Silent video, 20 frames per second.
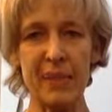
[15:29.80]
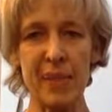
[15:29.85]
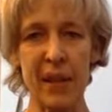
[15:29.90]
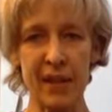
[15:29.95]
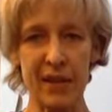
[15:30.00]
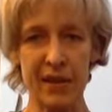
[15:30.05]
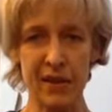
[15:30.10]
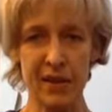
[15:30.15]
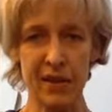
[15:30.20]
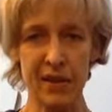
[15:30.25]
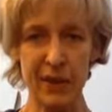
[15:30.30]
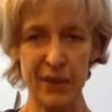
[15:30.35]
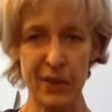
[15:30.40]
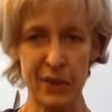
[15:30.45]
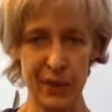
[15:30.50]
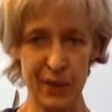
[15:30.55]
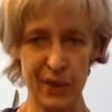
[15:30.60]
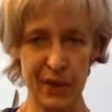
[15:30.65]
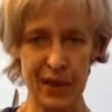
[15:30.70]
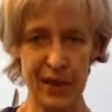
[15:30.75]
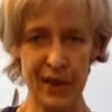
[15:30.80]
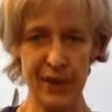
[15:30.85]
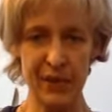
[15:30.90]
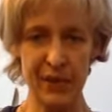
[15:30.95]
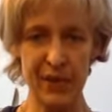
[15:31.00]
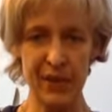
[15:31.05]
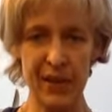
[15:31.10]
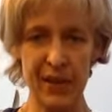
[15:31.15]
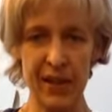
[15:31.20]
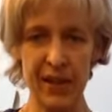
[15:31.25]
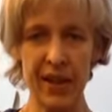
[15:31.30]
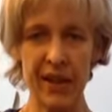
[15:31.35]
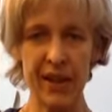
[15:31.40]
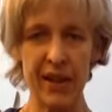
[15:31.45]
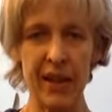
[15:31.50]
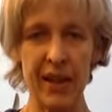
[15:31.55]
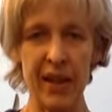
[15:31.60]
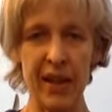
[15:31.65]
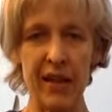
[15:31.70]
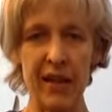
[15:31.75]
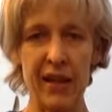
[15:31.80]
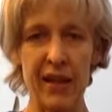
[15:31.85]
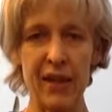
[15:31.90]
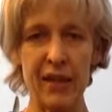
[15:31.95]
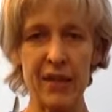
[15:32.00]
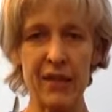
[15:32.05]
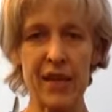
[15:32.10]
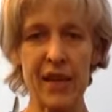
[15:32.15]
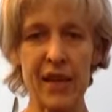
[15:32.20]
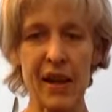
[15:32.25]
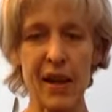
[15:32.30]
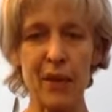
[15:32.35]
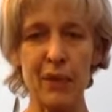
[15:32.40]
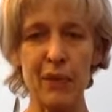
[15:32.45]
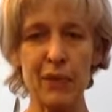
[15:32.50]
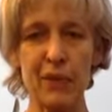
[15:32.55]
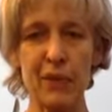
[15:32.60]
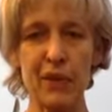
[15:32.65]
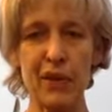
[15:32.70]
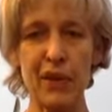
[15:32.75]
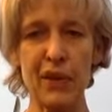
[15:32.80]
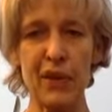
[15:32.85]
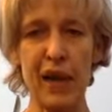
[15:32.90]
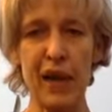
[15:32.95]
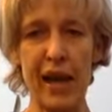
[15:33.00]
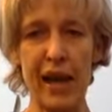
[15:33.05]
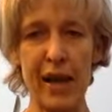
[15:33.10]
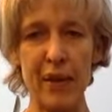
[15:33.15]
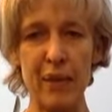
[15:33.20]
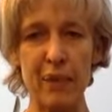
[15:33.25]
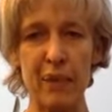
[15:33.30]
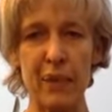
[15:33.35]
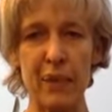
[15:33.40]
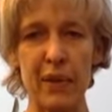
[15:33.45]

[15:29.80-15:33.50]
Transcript: bit, so you're not even lifting up through your hip.